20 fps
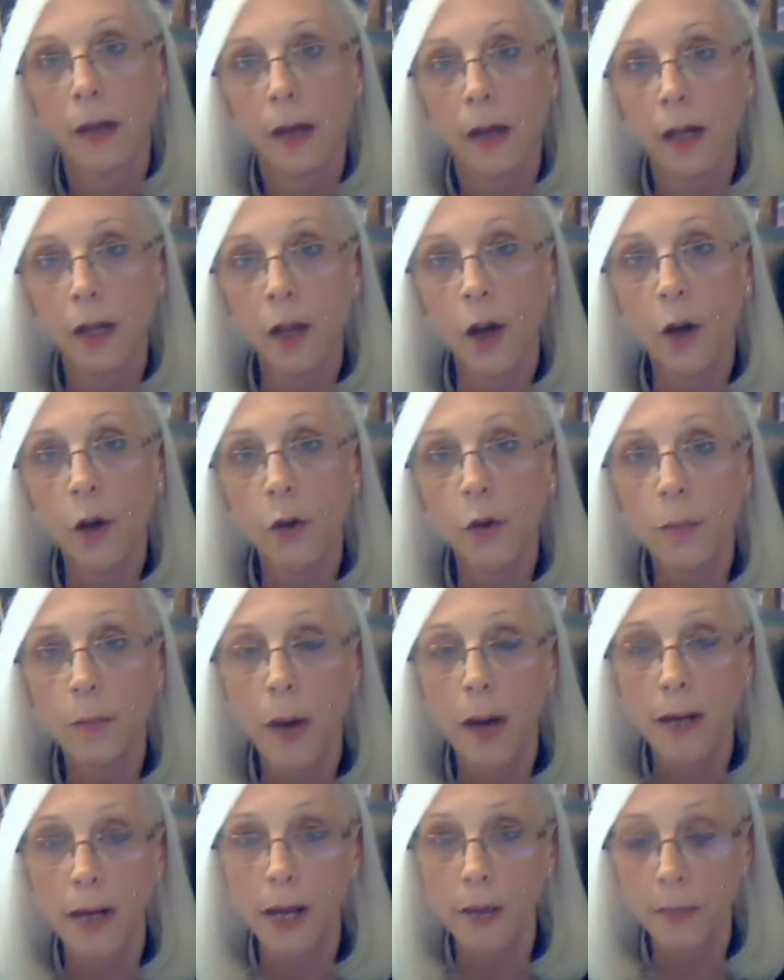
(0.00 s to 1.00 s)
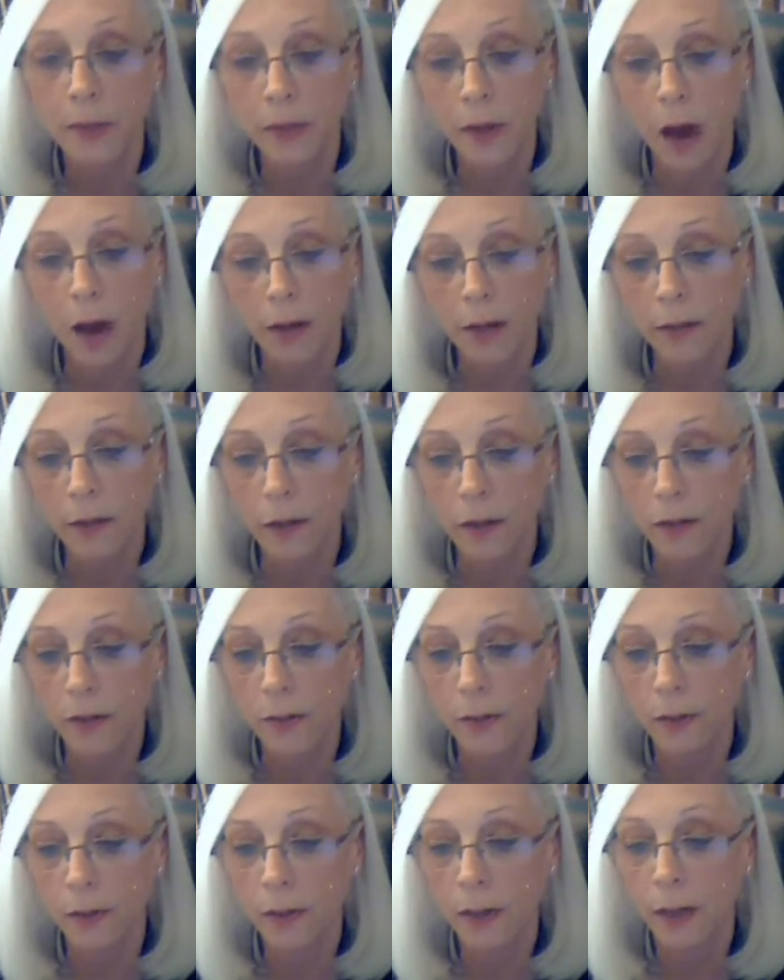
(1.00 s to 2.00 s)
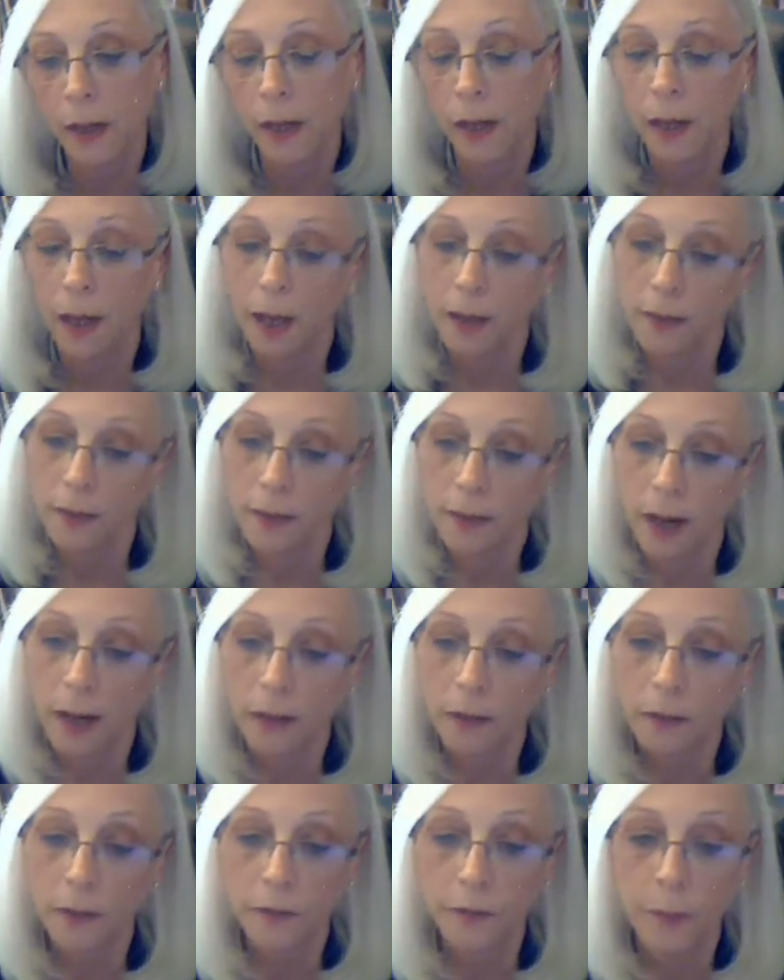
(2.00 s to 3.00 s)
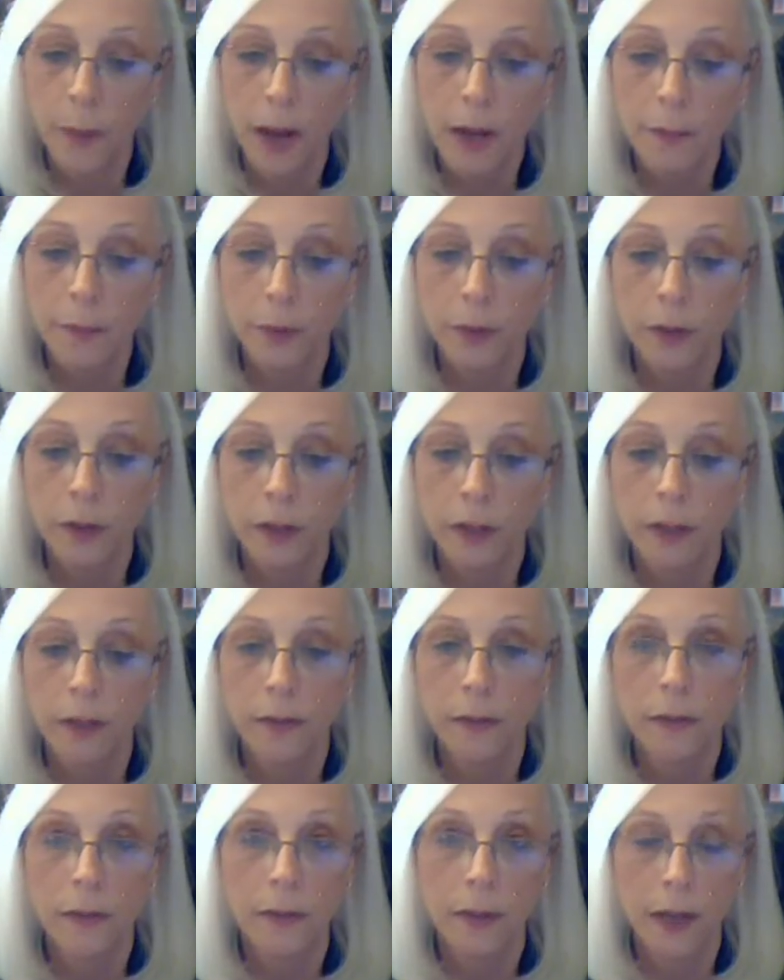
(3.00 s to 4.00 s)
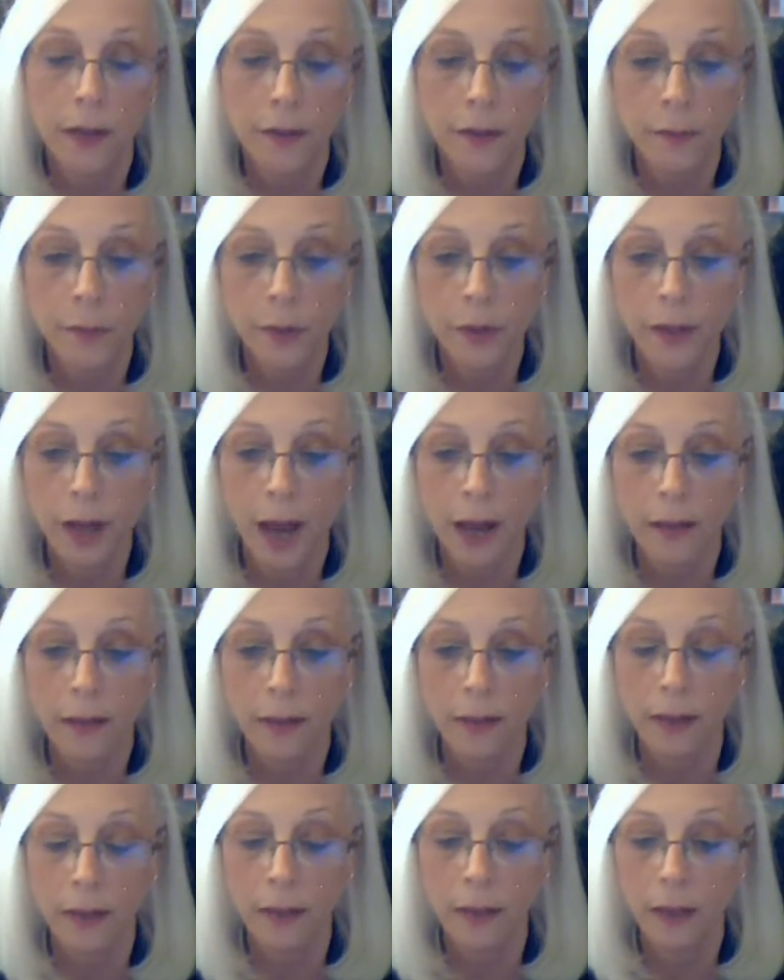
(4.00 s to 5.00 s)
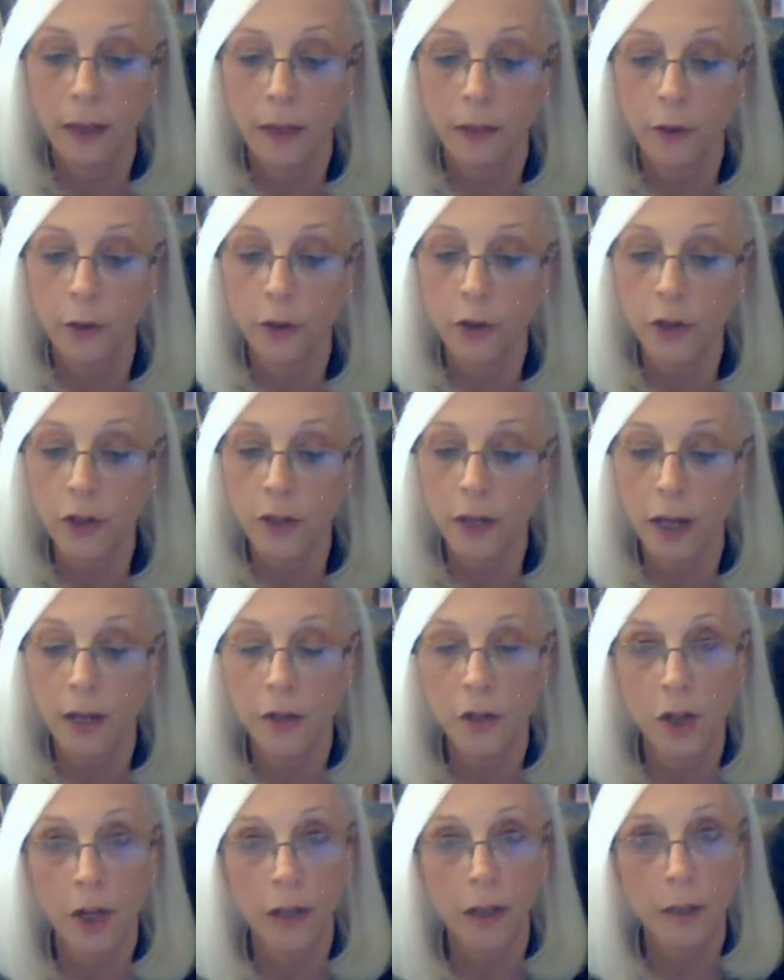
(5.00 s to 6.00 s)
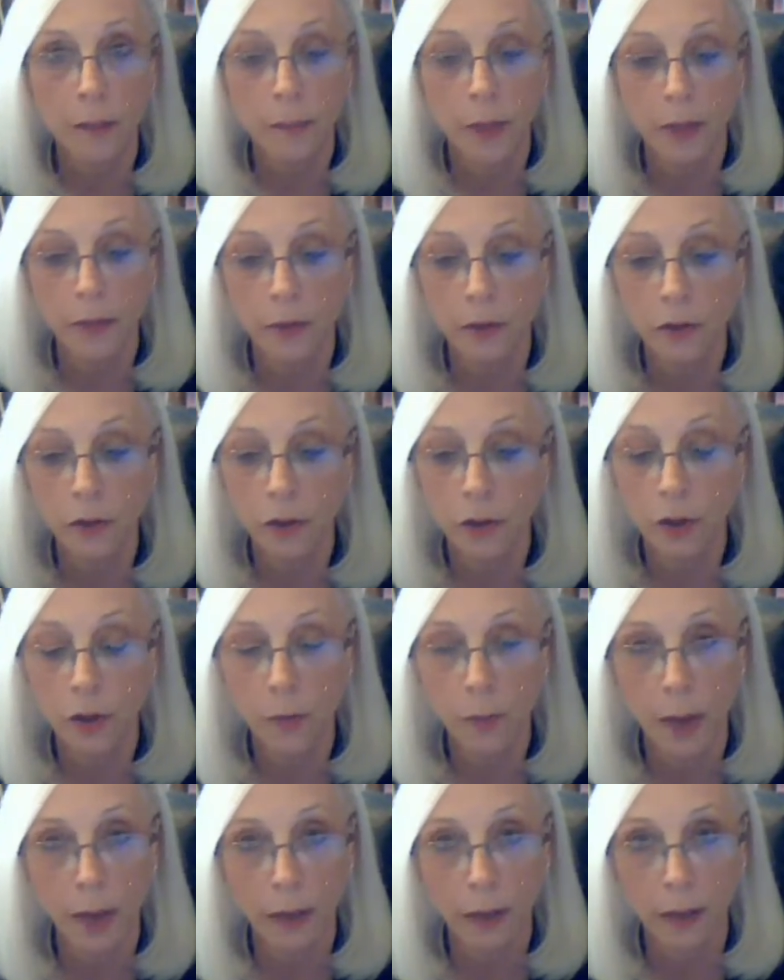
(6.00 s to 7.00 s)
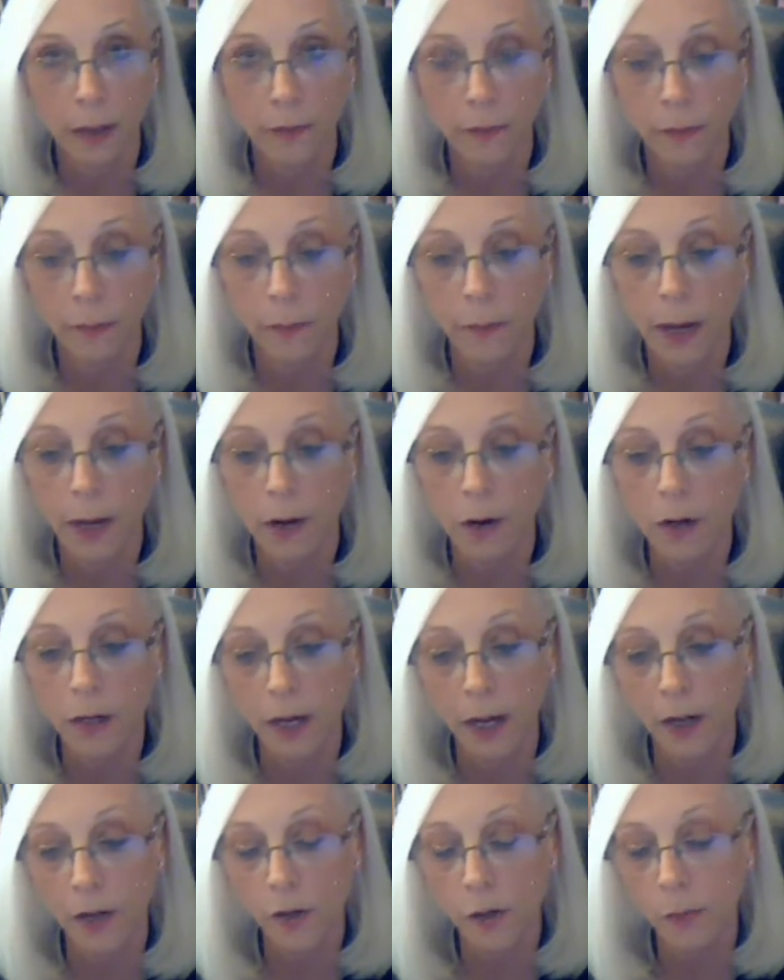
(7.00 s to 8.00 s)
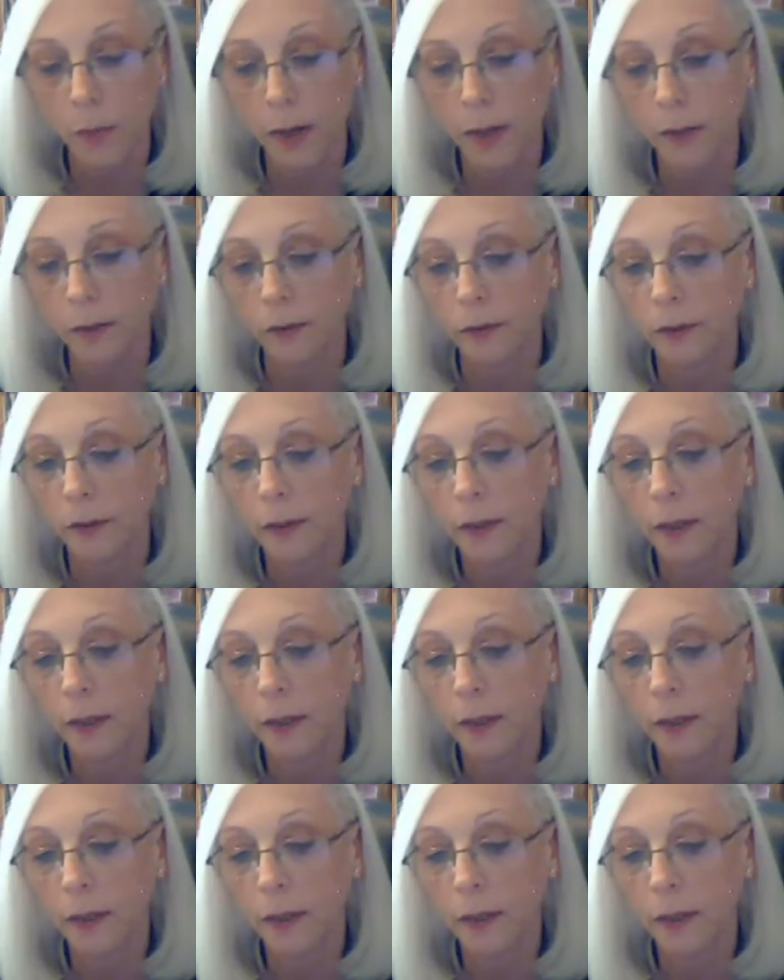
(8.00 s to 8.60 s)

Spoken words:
Hello, my name is Connie Larson, and the title of my book is The Death of Mortality, an Urgent Angelic Message to Humanity from Archangel Michael.